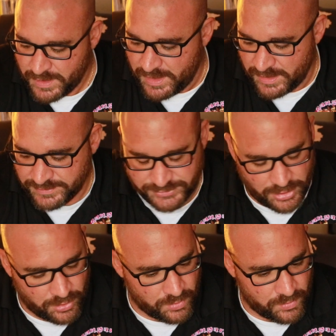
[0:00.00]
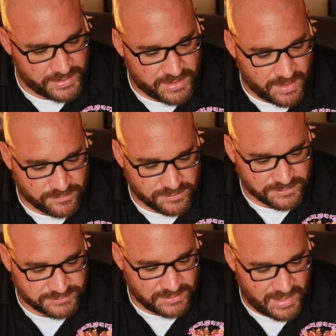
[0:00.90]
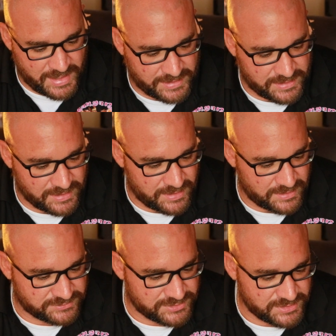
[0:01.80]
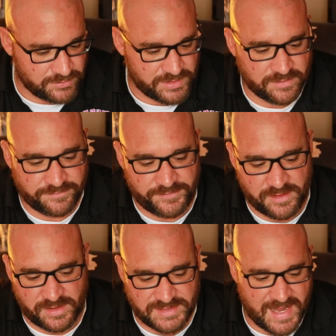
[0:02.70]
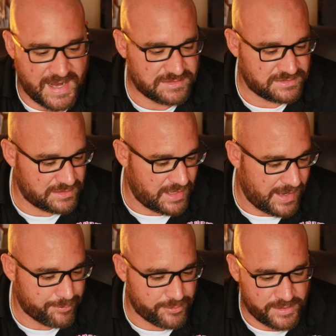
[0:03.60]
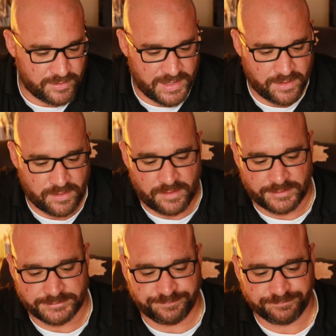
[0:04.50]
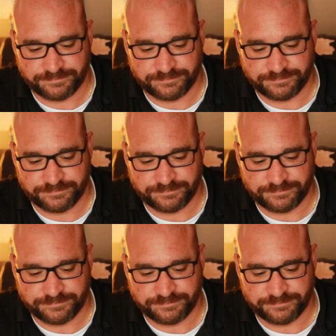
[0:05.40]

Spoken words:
And so it covers like signal interference, accident, operator error.